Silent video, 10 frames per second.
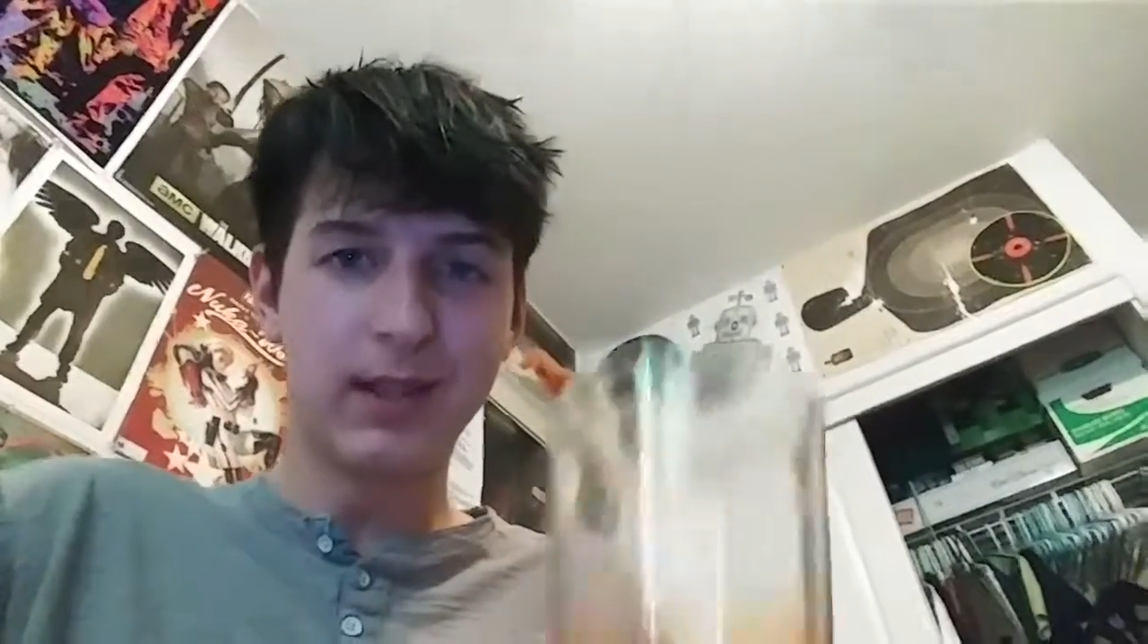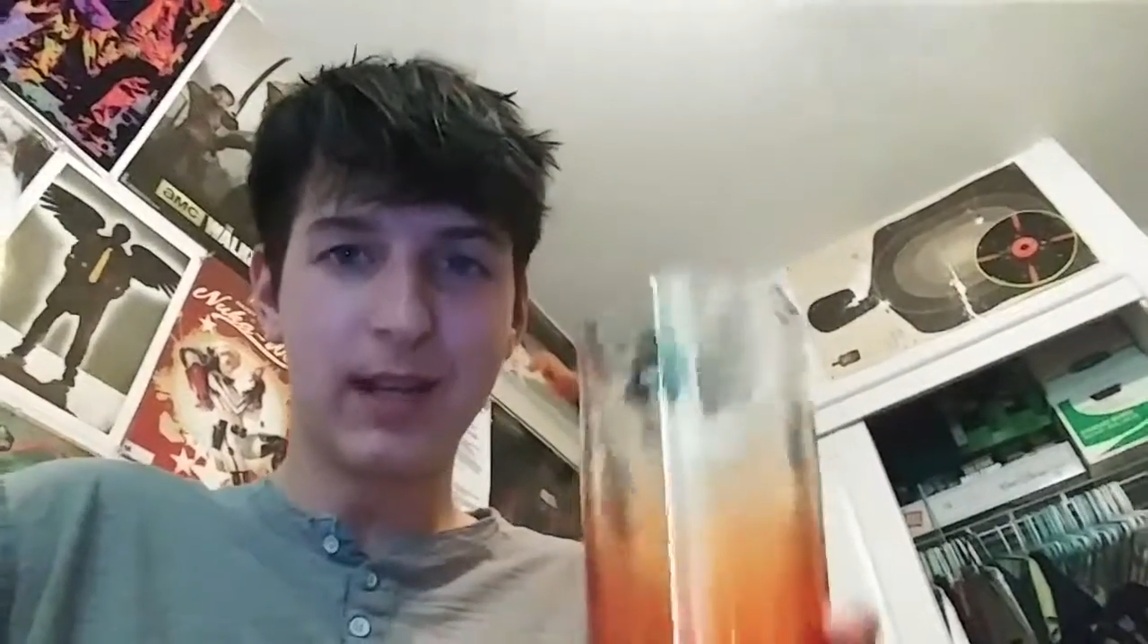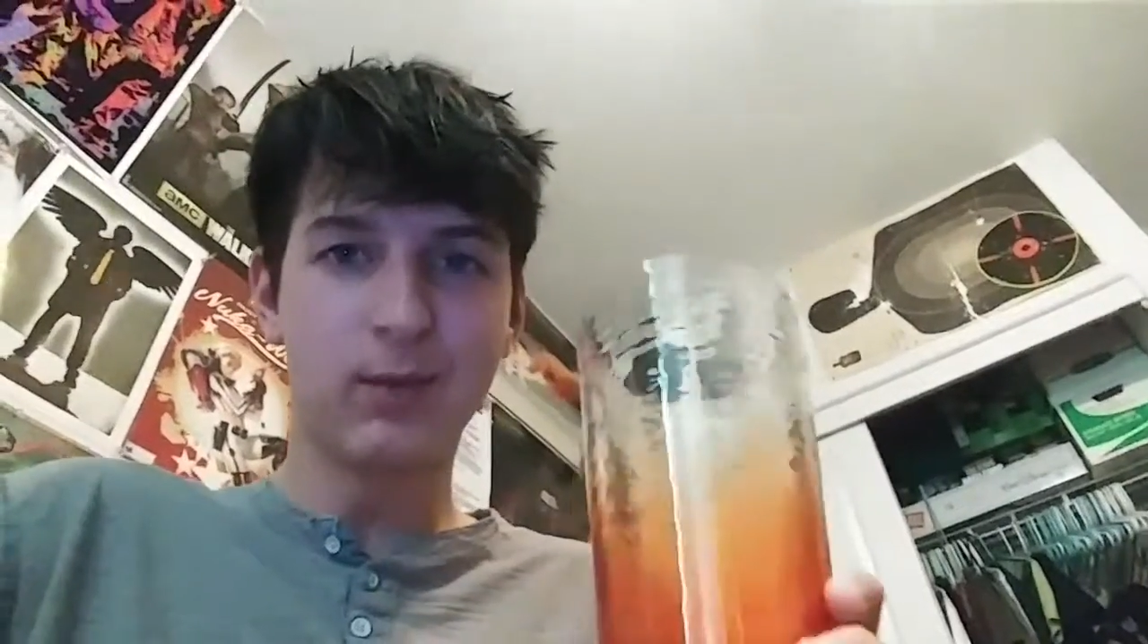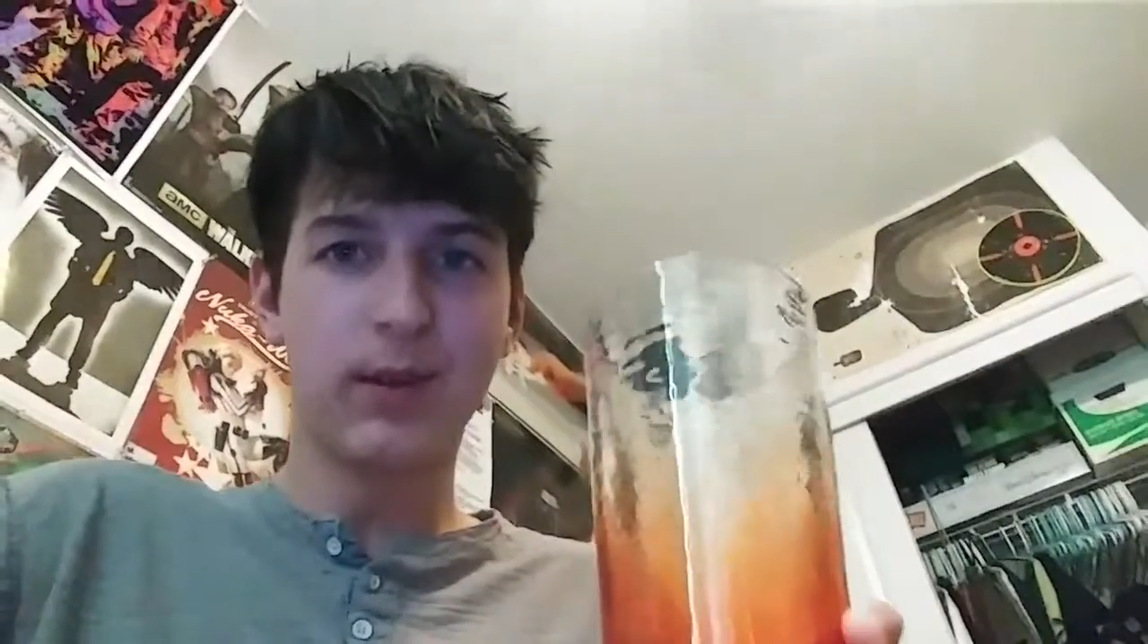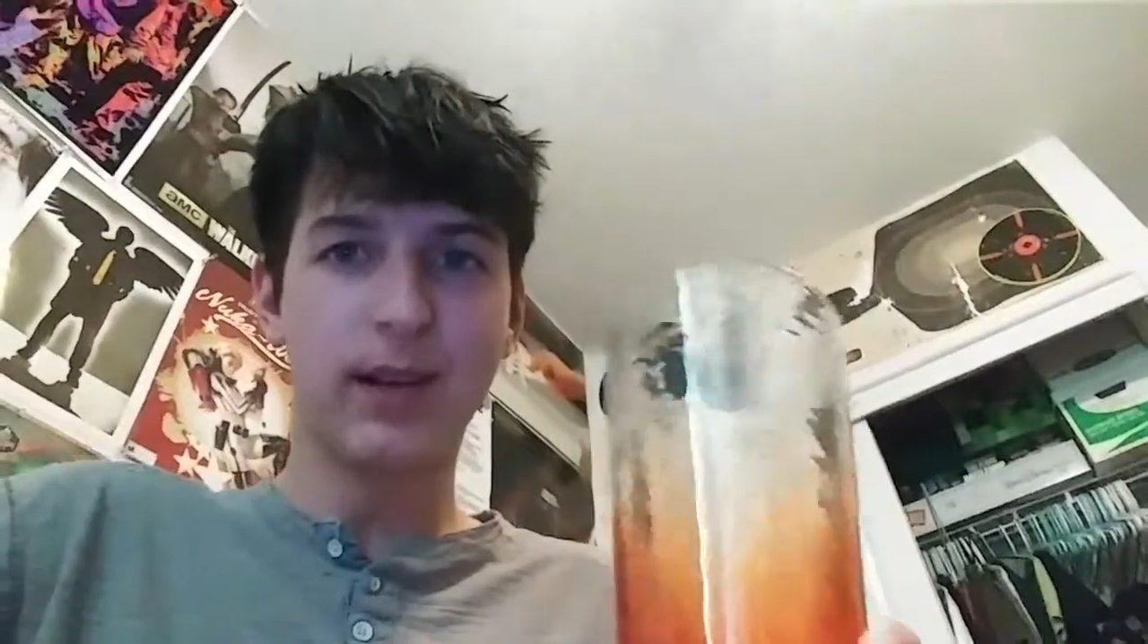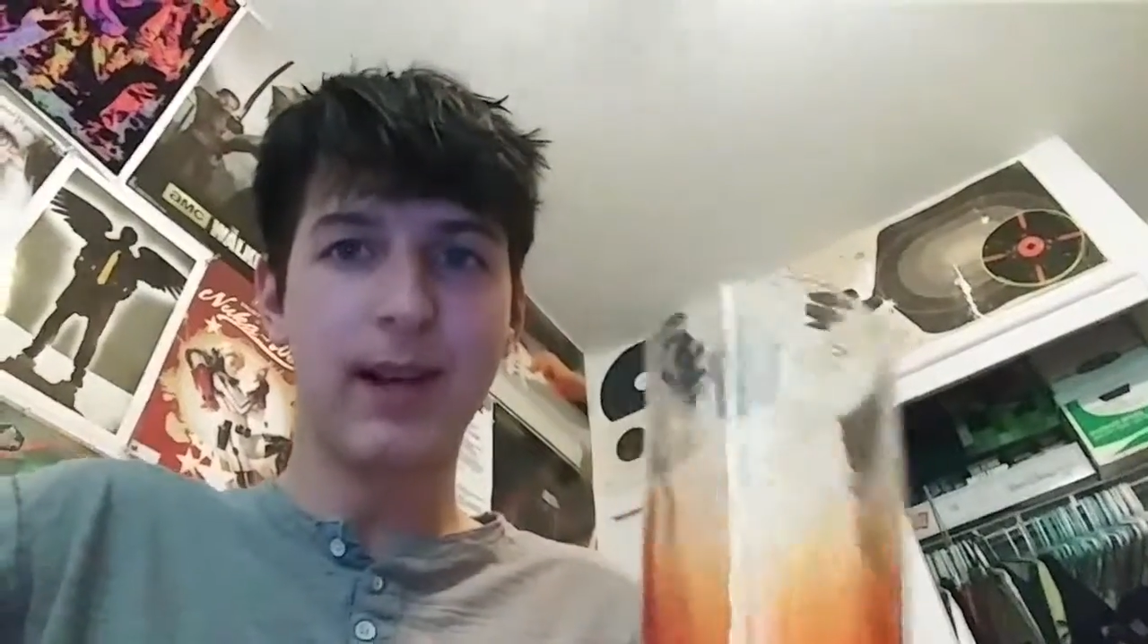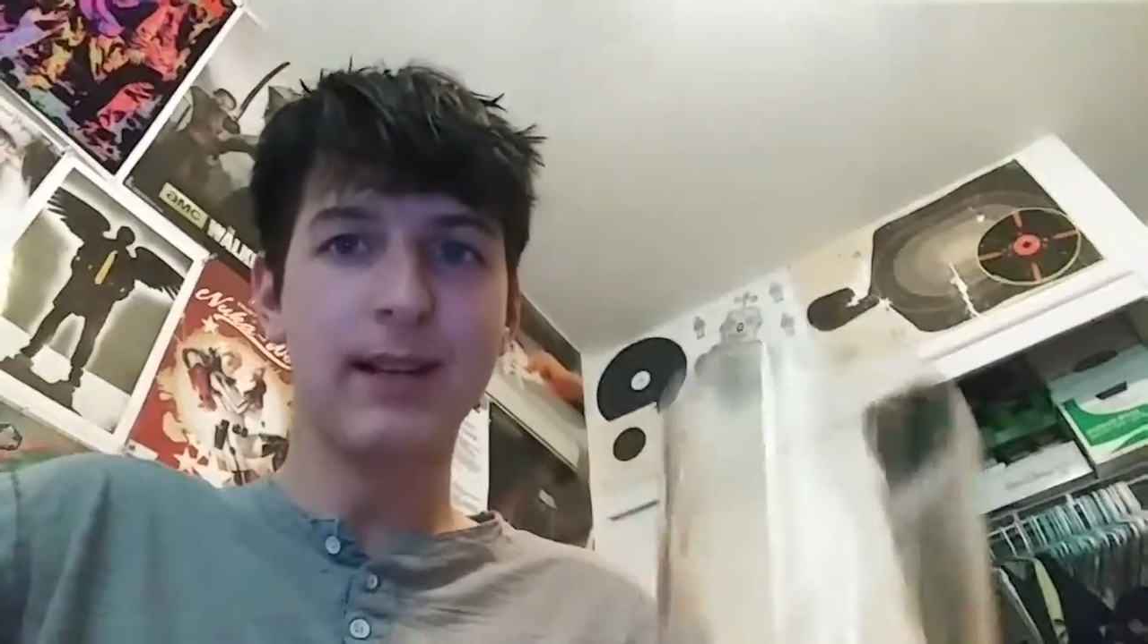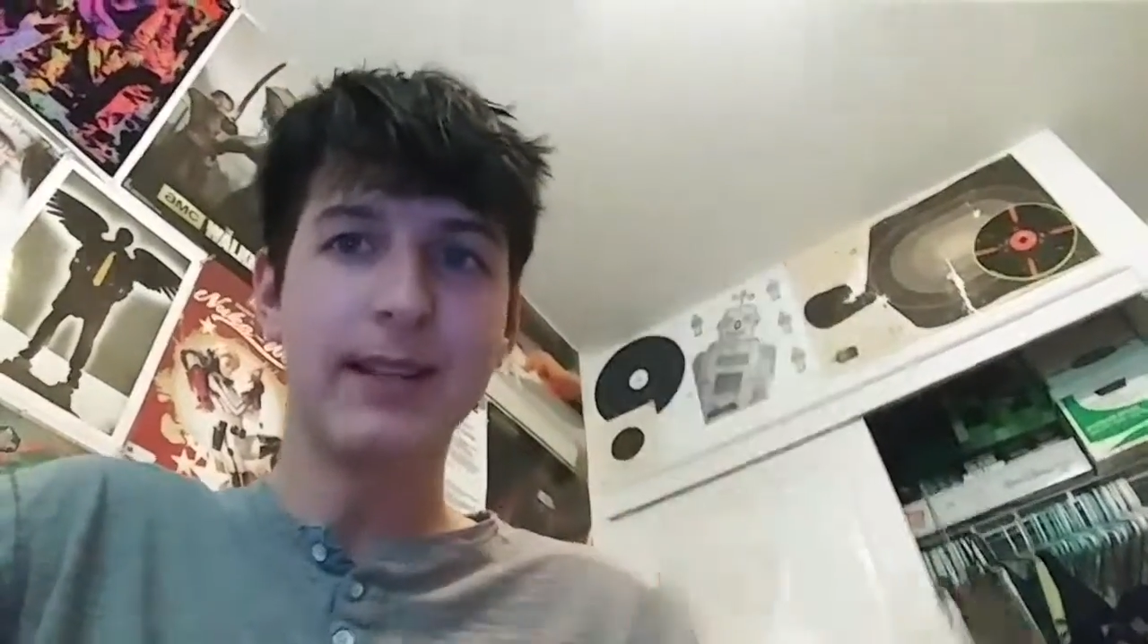day 29.